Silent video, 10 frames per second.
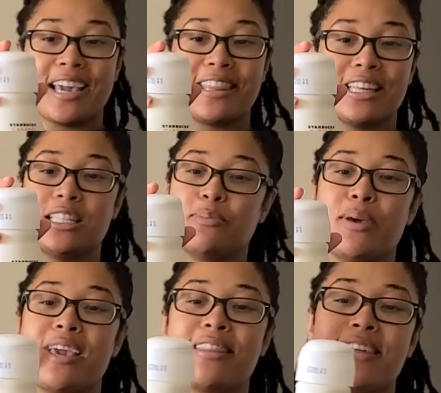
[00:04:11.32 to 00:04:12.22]
at this
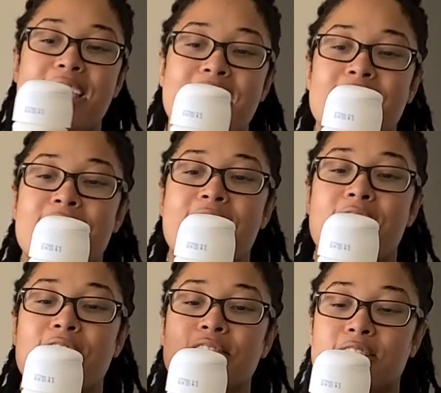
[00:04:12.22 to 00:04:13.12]
big thing
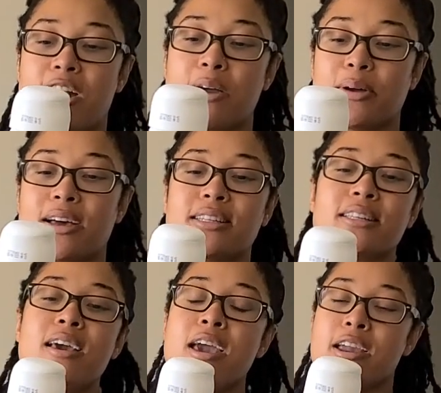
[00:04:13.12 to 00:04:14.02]
of Starbucks
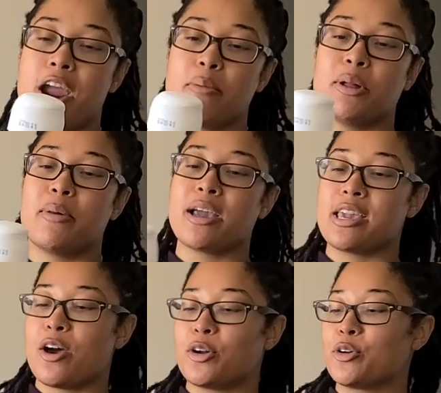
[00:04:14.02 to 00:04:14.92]
caramel
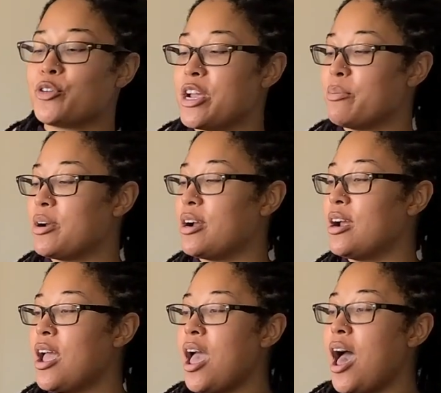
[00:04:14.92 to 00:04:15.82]
macchiato
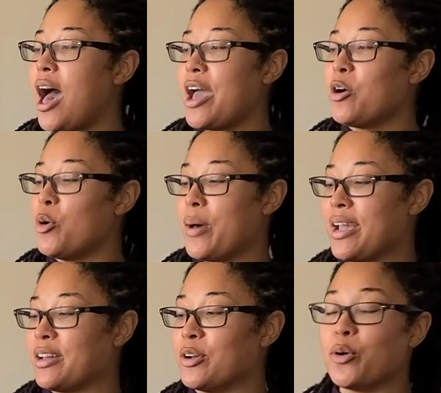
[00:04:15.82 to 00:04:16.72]
creamer. I hope I
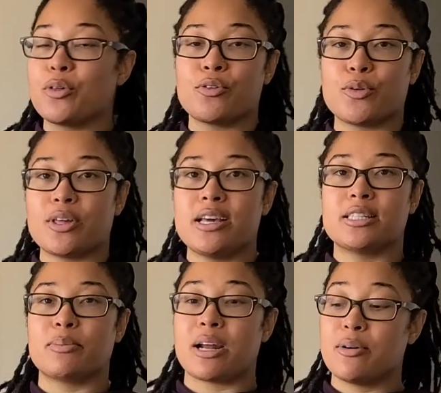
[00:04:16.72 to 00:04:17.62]
can go through this,
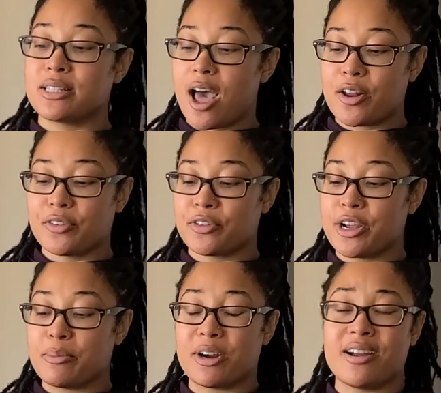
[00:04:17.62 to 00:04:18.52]
but I was out of
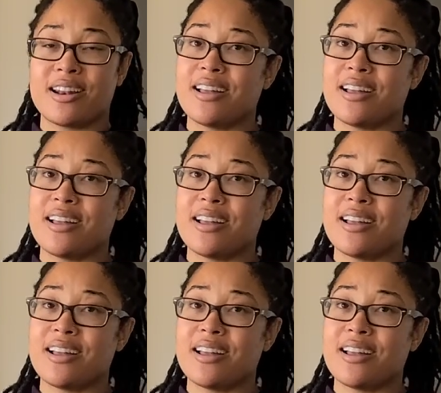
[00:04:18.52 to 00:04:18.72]
creamer, and